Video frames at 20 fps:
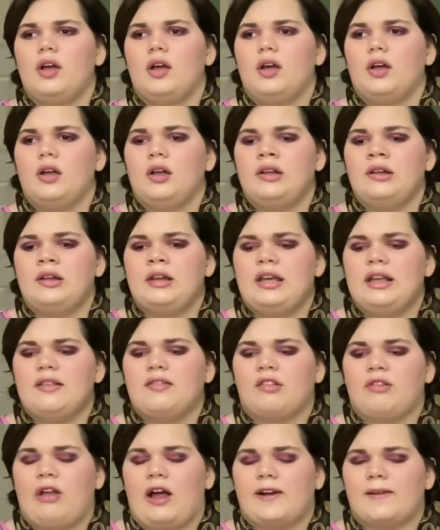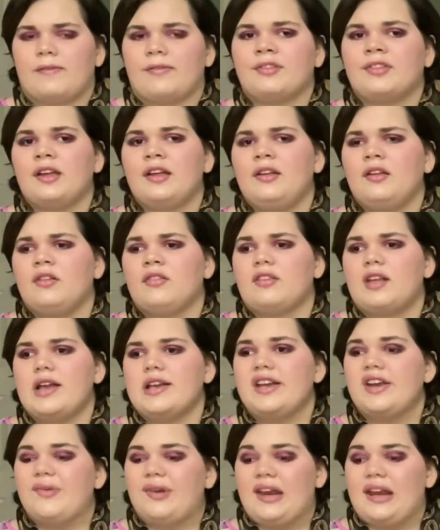needs a lot of skills, and
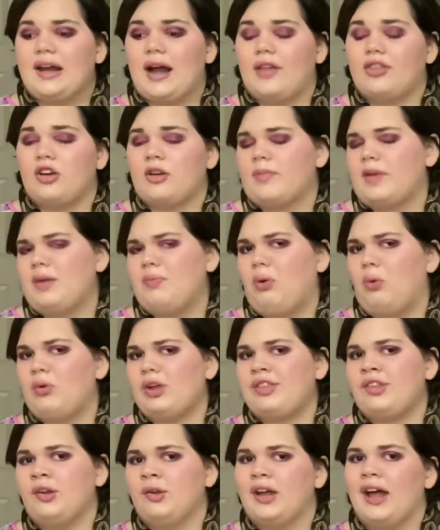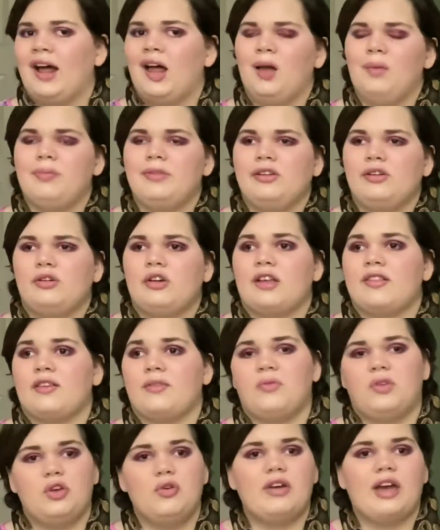you need other people with you to help you, because if
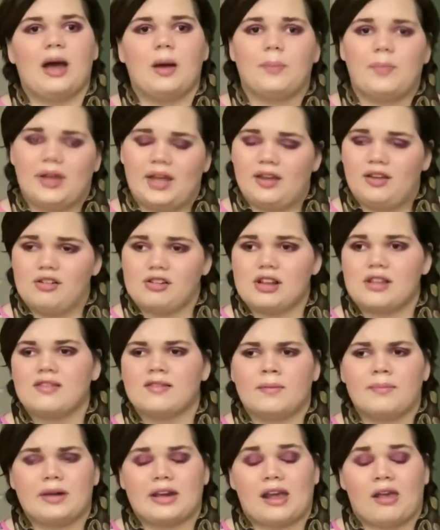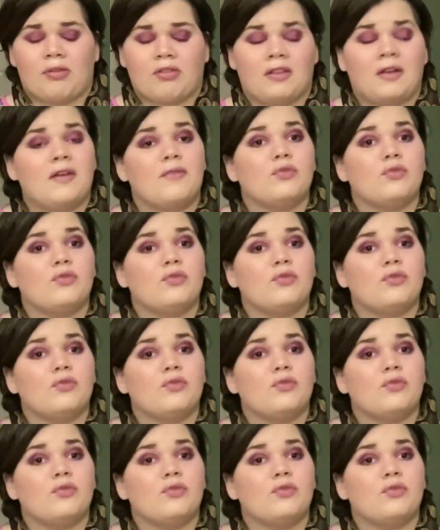you get bit, you need somebody else to give you